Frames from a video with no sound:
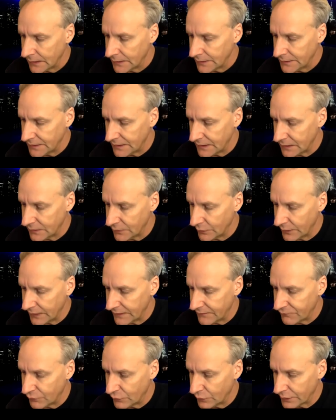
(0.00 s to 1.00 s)
take away
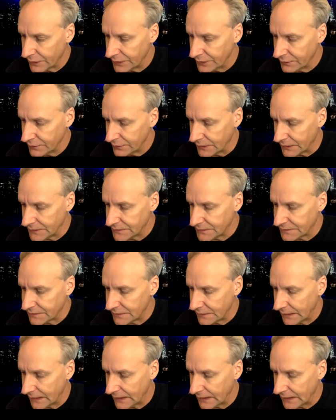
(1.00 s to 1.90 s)
4 units,